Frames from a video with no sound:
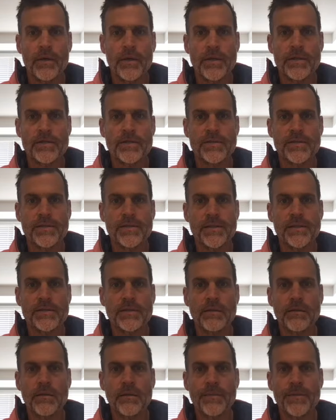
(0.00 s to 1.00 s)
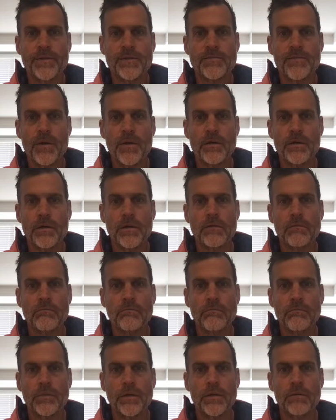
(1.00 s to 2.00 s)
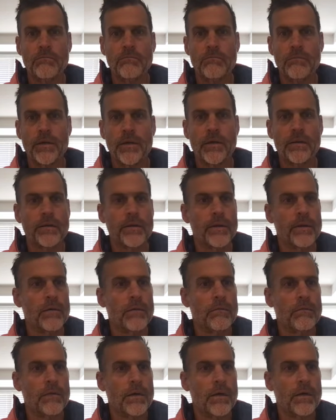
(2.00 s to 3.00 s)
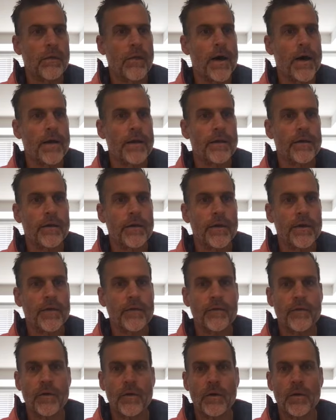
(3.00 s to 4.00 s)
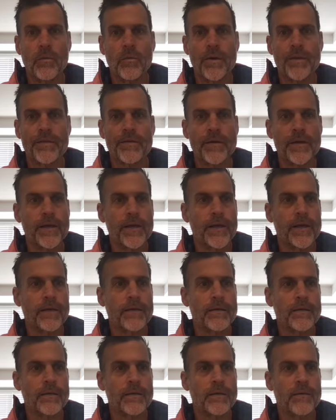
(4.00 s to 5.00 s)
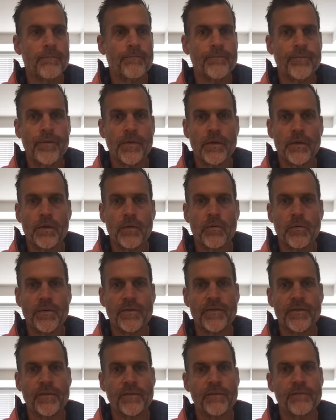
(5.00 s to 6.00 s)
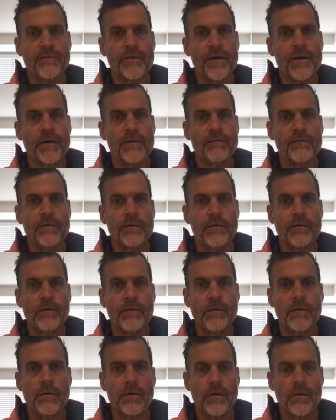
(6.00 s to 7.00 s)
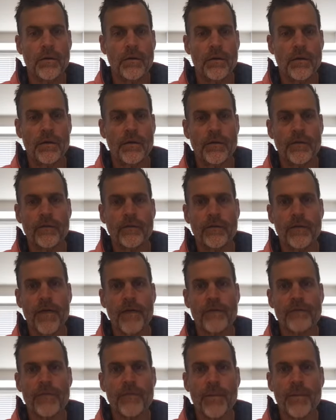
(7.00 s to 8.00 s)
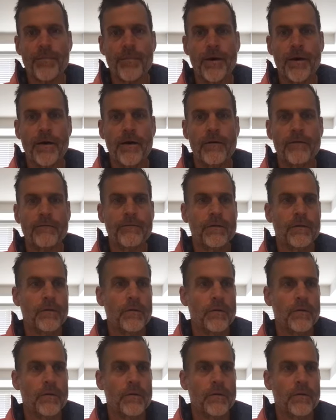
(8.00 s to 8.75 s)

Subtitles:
As you see, it's a little bit smaller. Well, not a little, a lot. So 138, 165. Let's look at that from above.